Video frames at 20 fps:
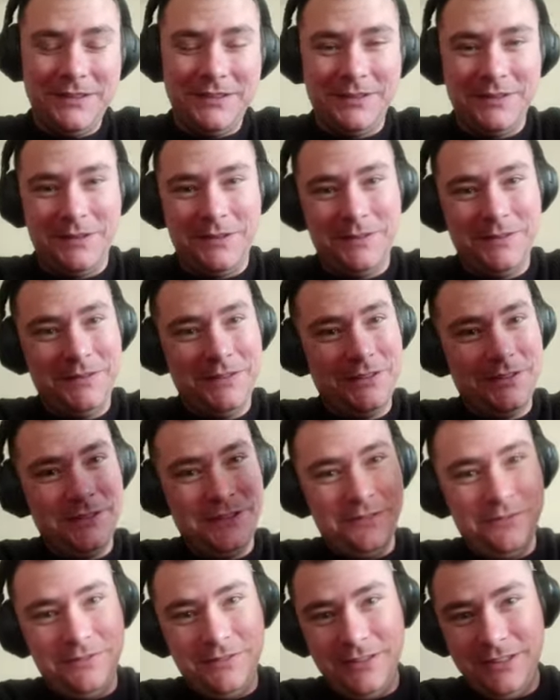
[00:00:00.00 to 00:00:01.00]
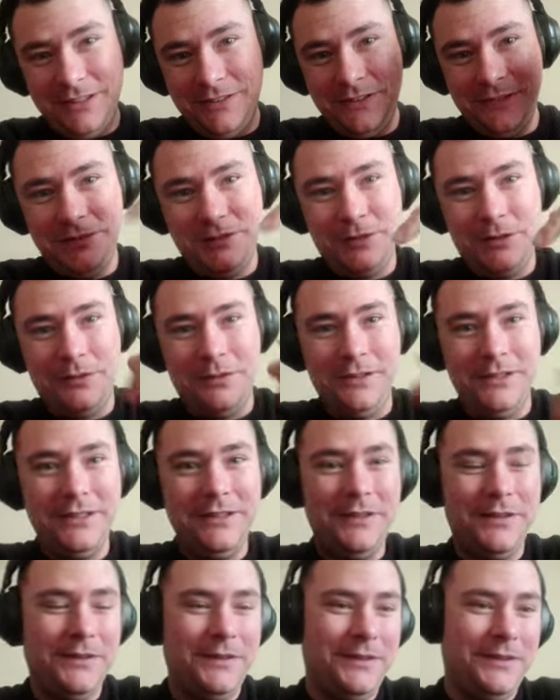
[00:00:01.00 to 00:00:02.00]
so don't forget to
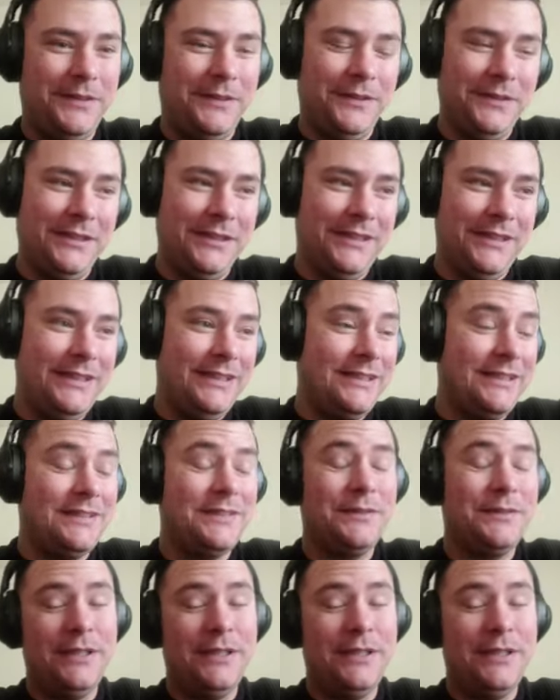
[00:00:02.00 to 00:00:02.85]
join all the links.